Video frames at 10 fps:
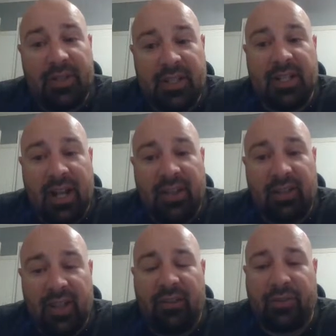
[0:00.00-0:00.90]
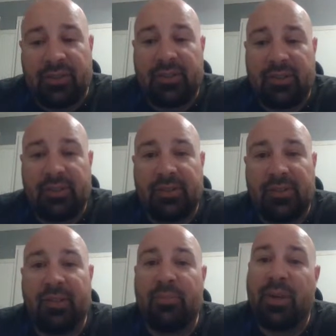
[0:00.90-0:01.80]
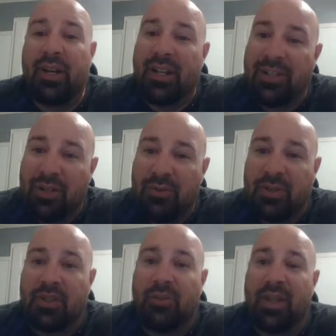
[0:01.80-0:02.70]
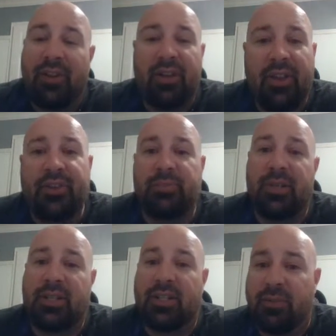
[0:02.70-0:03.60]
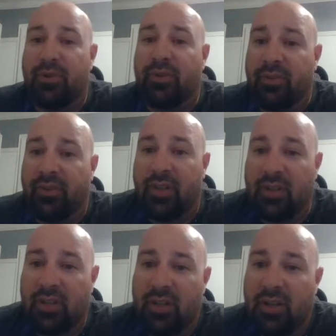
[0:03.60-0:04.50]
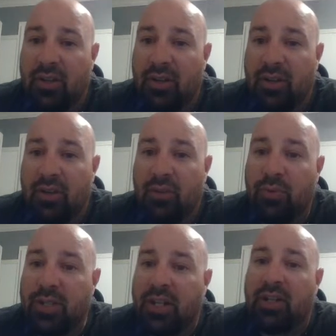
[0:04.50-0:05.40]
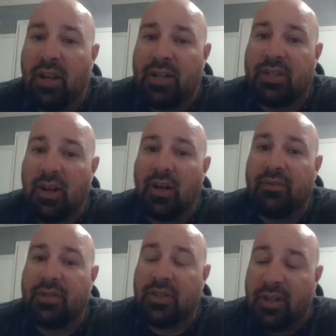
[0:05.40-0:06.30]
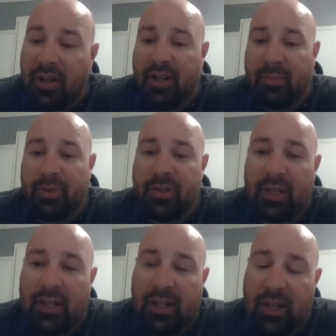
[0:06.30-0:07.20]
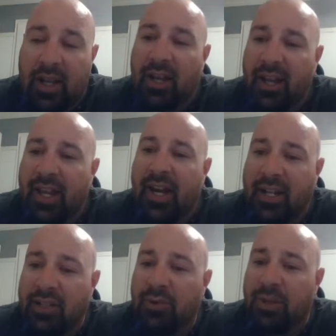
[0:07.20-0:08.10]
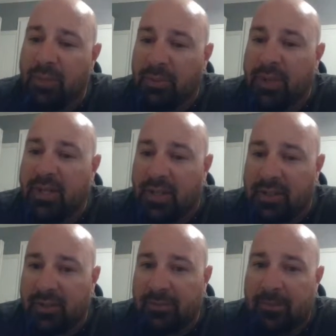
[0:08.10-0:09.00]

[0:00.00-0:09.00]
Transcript: sustain their levels, but in doing so, we allowed other species to be overfished, which have caused harm to their numbers. And a lot of that had to do with the big business.